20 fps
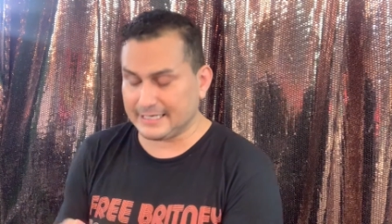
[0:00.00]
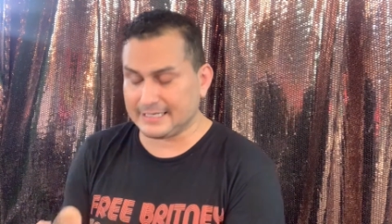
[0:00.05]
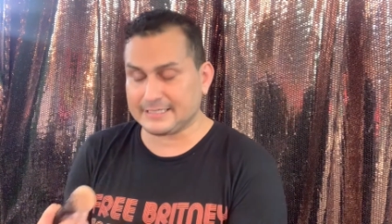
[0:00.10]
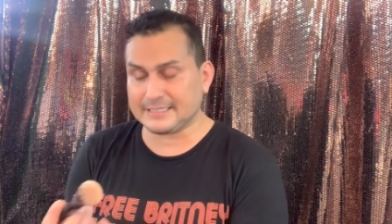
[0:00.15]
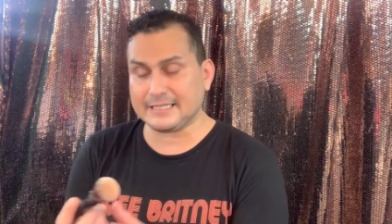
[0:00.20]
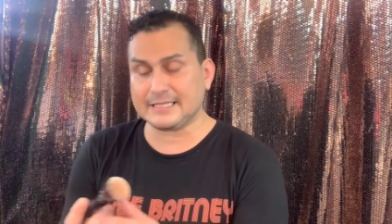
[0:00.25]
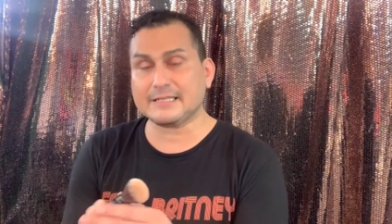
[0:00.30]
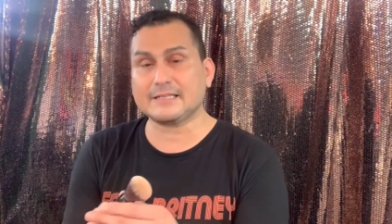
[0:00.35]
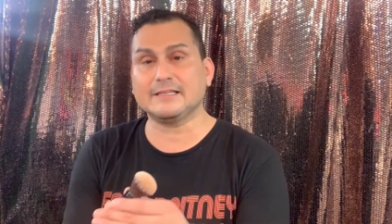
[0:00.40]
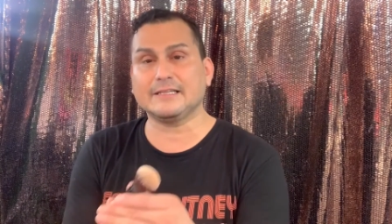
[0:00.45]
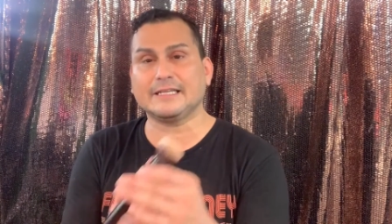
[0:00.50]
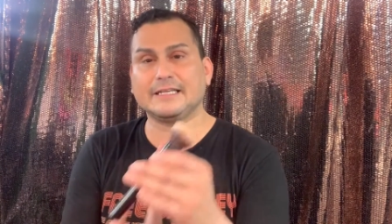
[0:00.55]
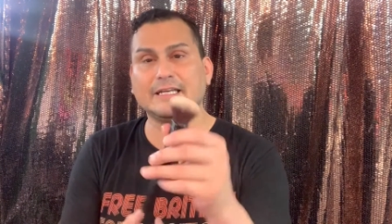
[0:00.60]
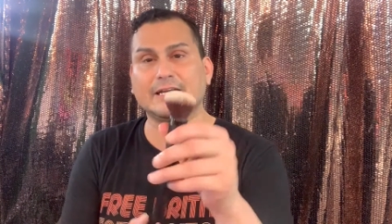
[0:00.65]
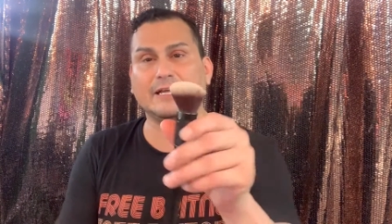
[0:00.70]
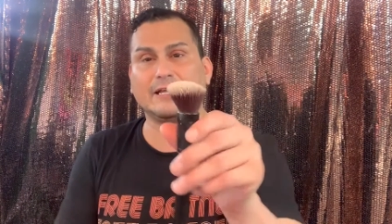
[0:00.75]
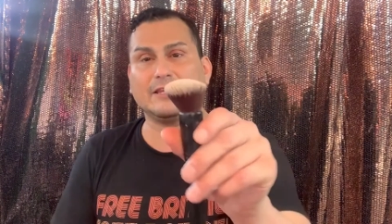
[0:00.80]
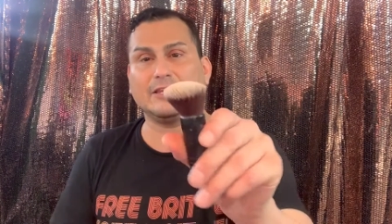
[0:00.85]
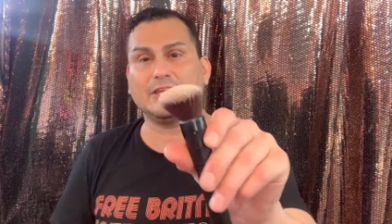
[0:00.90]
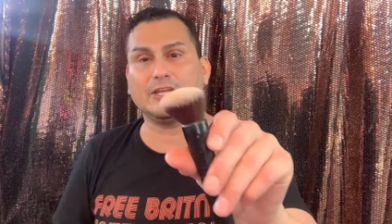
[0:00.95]
It did clean
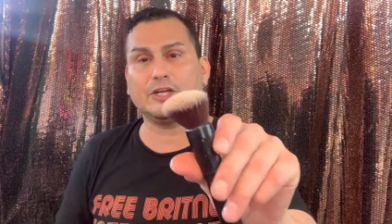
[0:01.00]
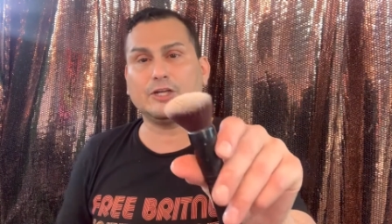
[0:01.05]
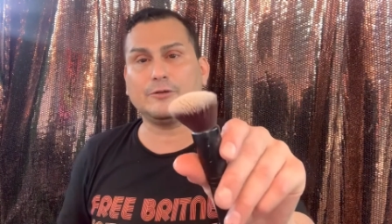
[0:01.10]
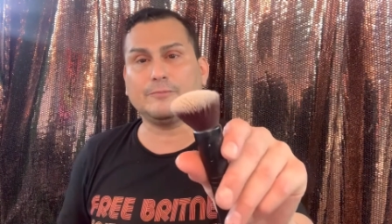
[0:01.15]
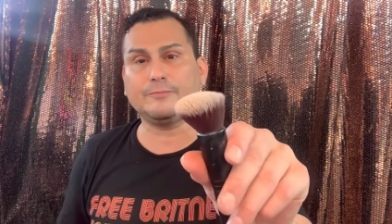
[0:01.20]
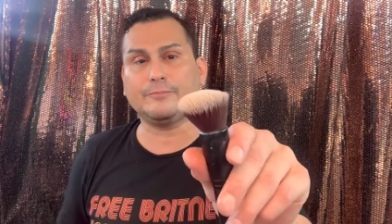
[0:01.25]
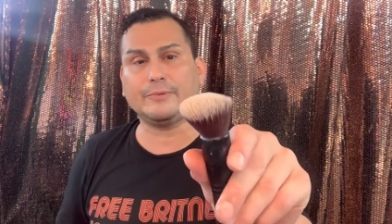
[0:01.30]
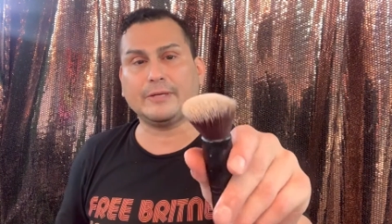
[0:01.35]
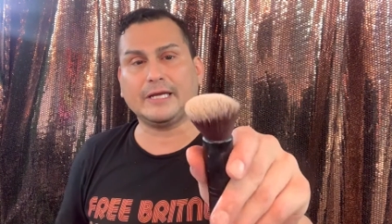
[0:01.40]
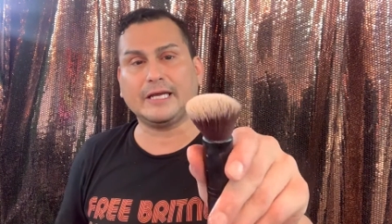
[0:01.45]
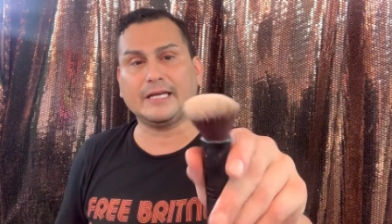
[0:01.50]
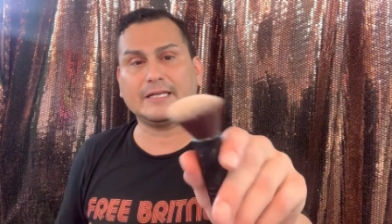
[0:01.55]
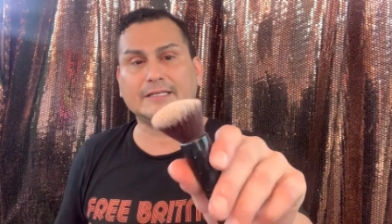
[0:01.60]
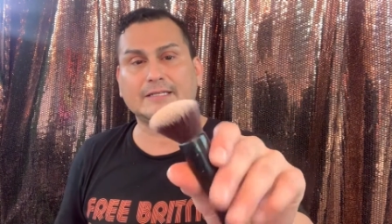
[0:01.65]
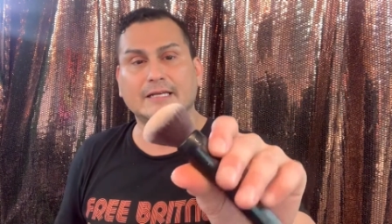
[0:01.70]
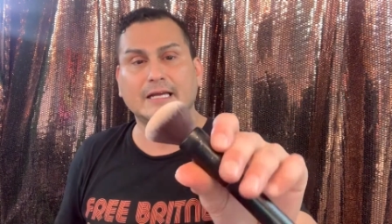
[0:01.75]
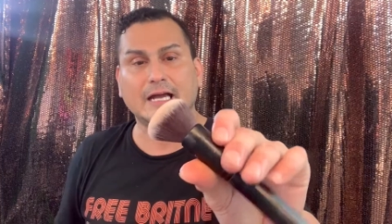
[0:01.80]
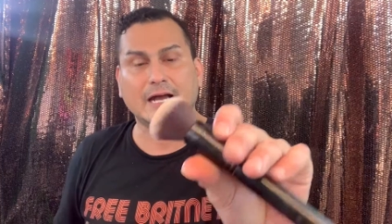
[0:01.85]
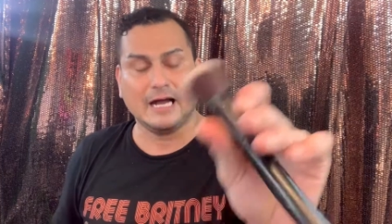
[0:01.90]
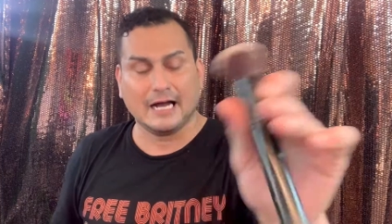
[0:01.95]
it a little
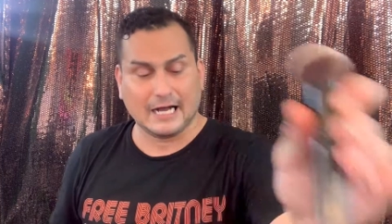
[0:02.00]
bit.